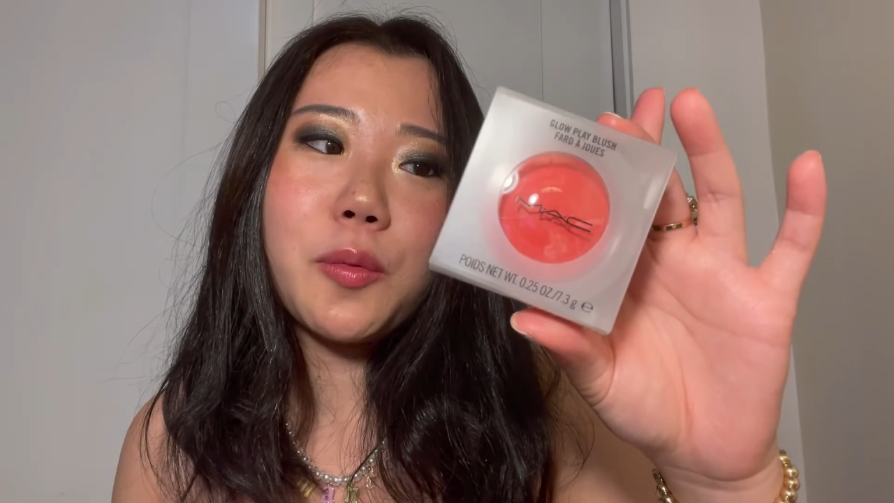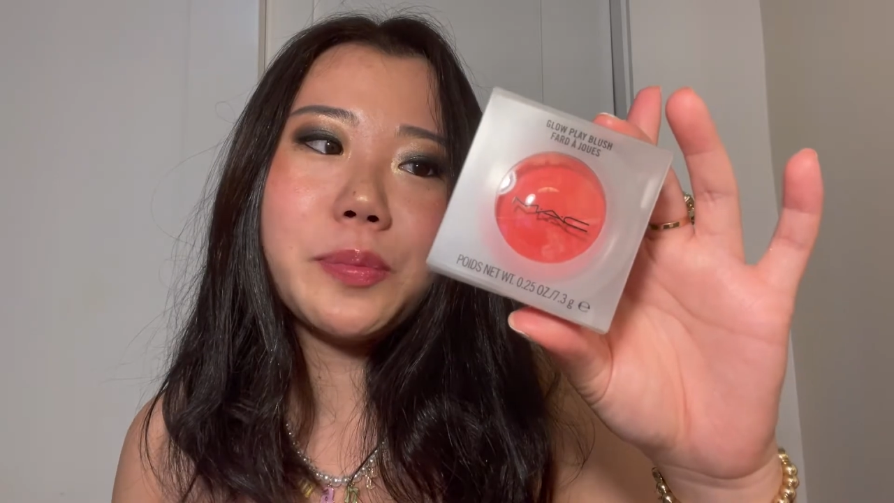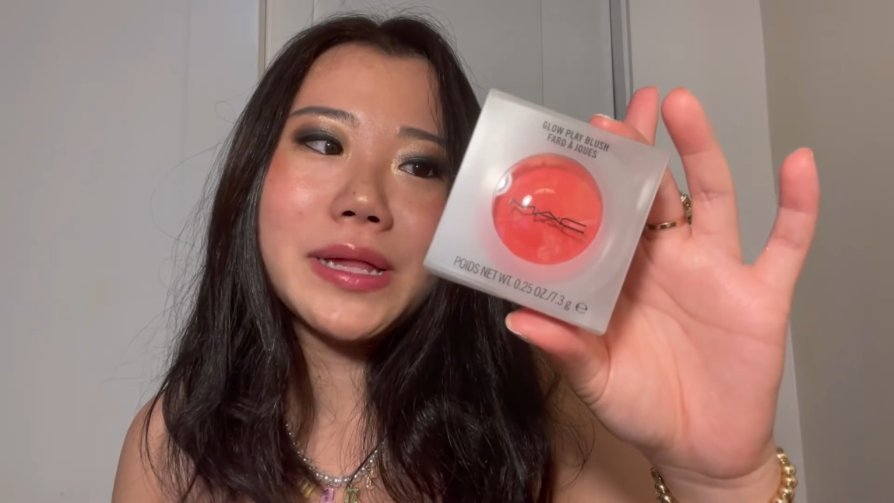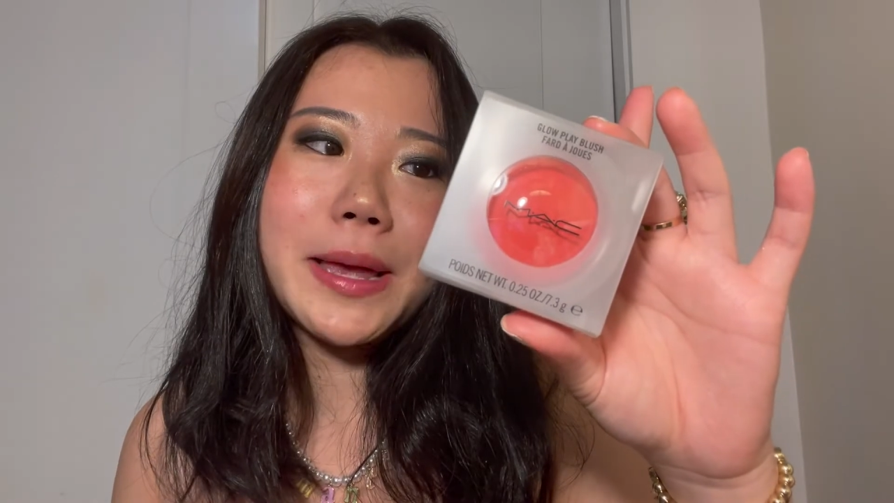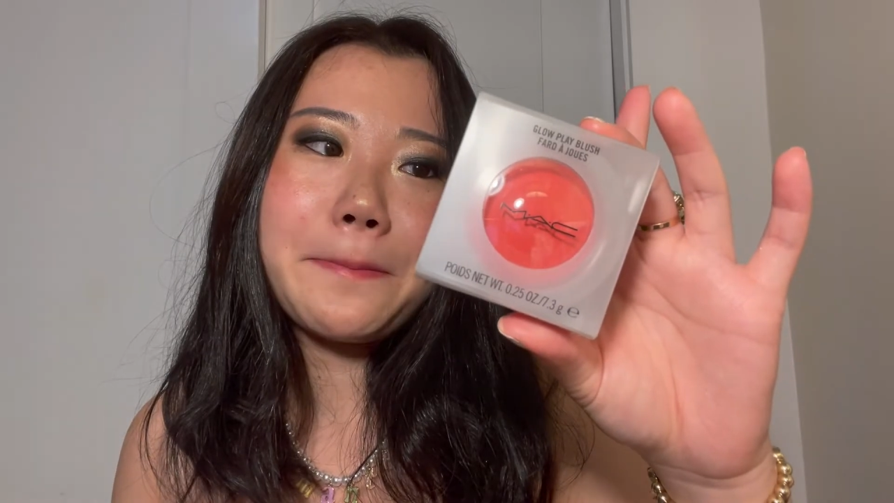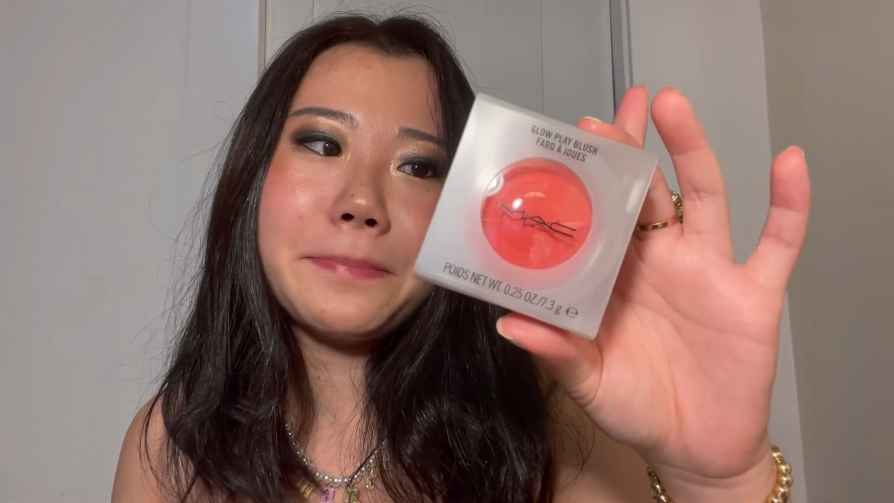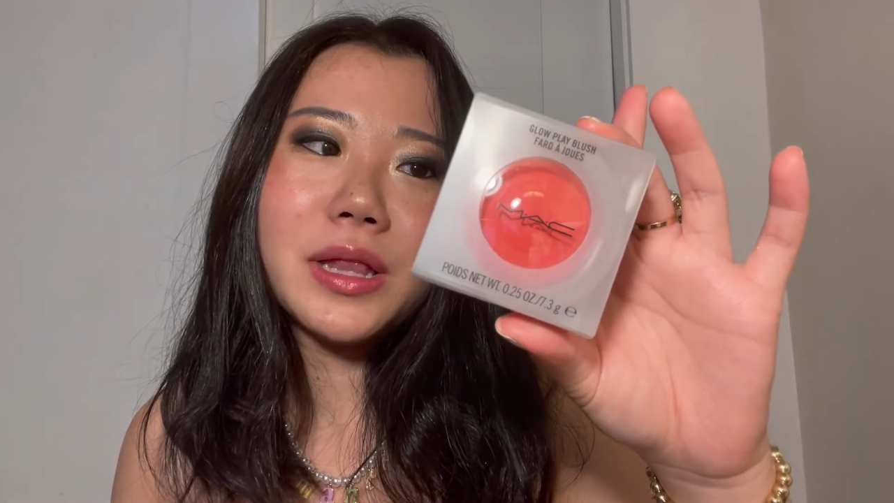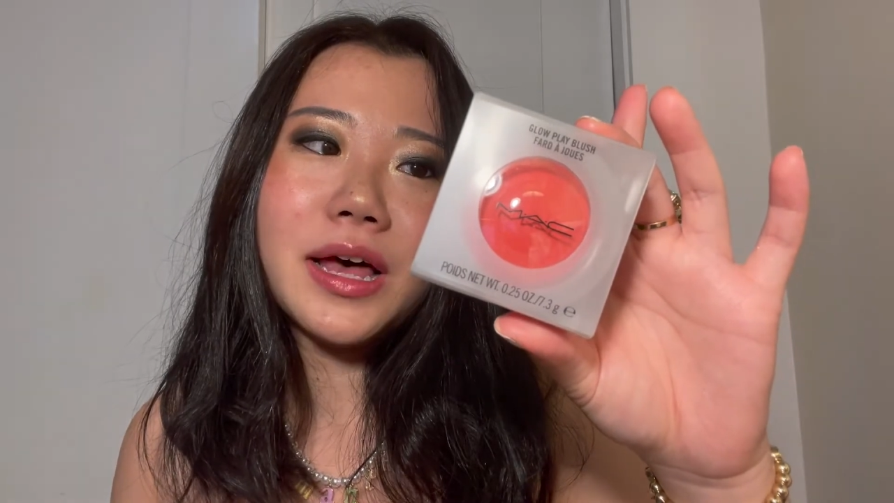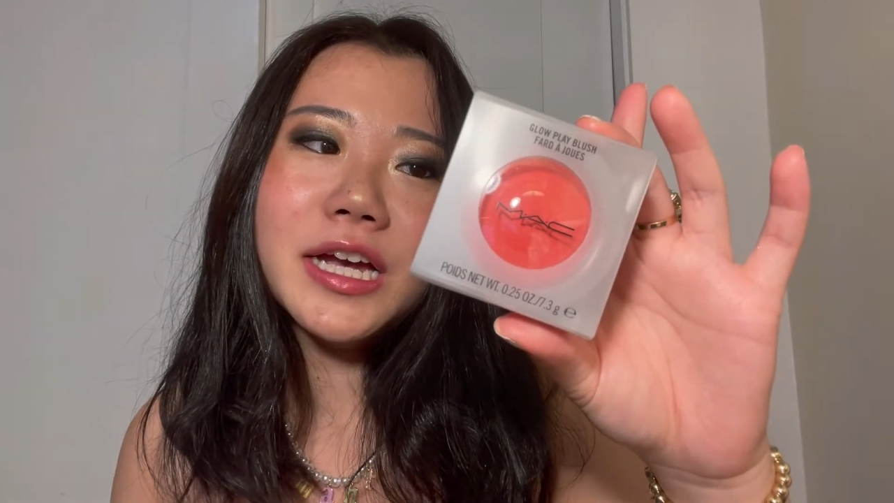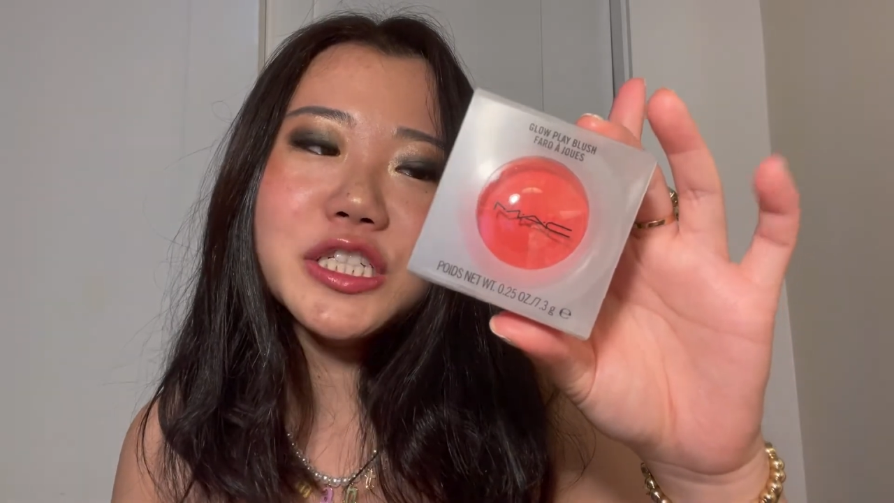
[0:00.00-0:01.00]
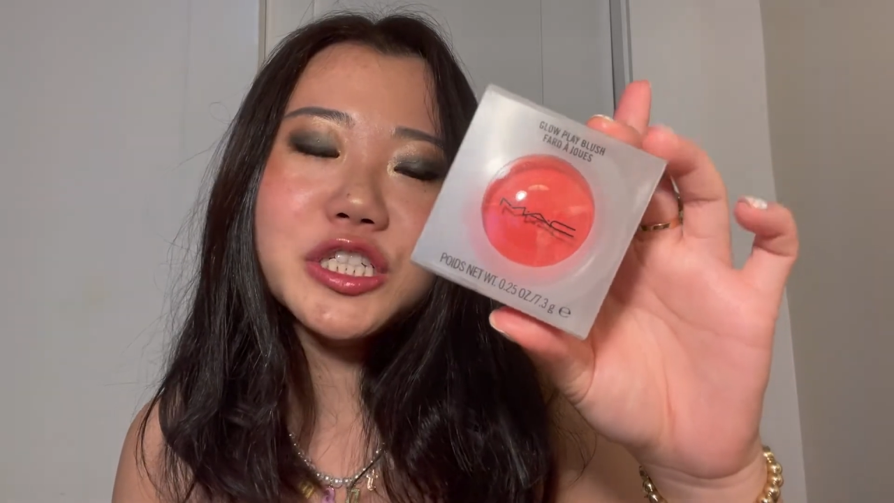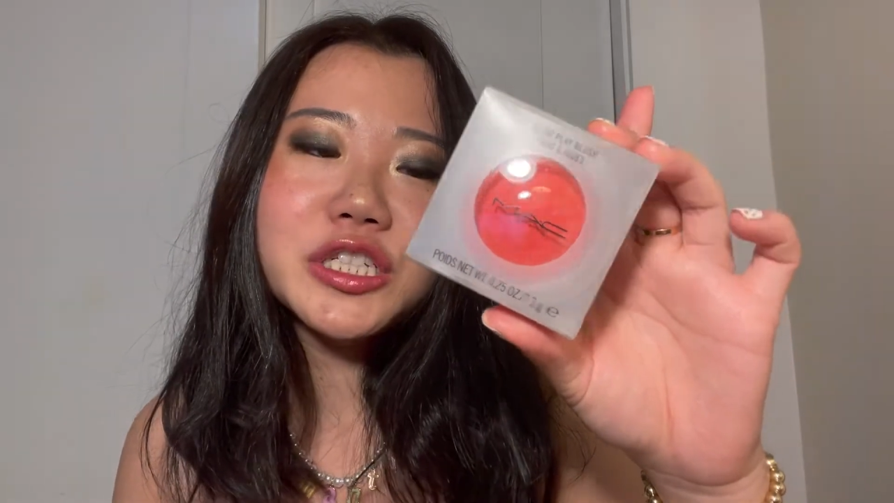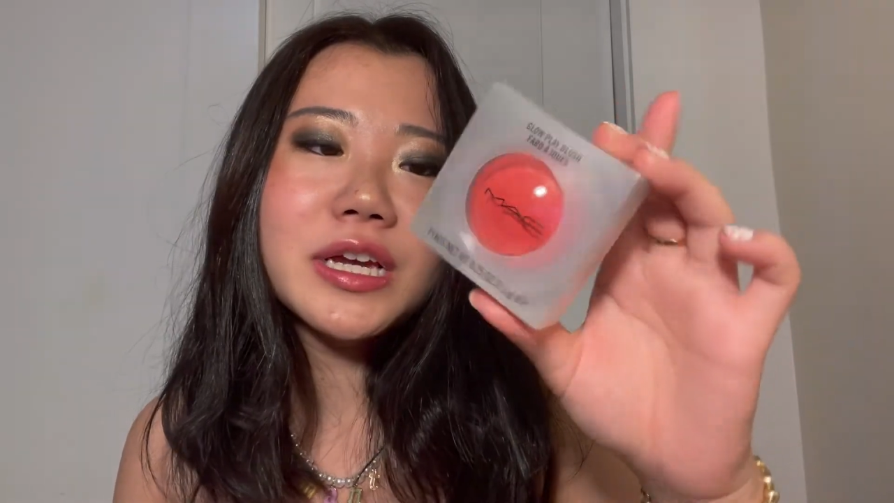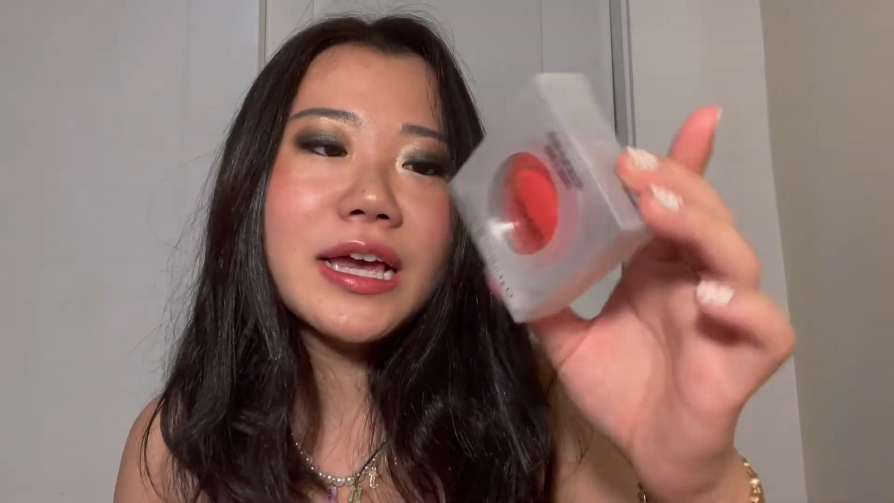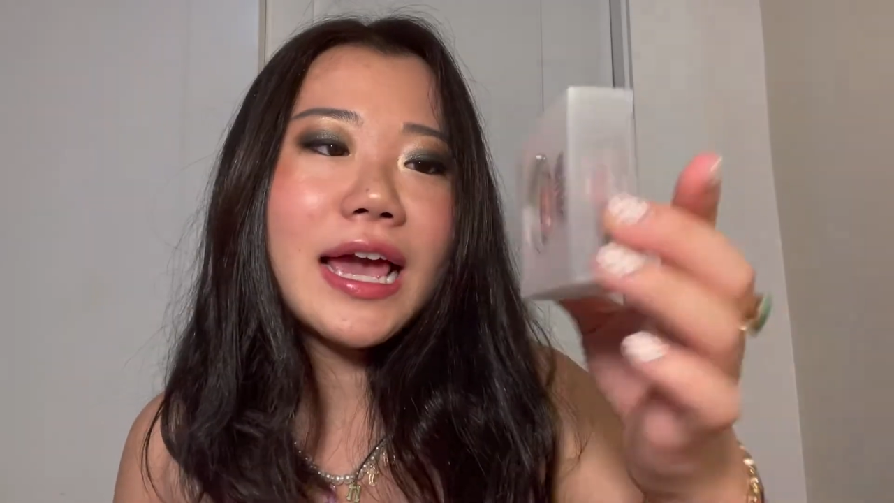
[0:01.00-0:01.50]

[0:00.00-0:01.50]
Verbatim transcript: Play Blush,